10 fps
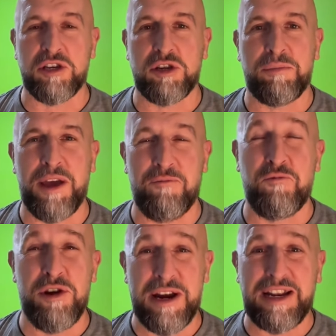This should be a
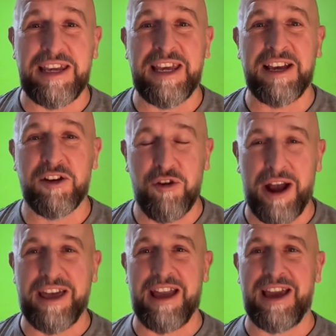really
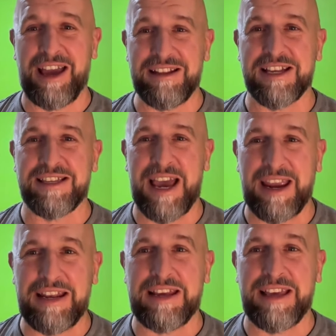cracking,
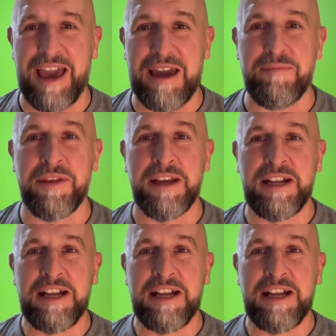entertaining game.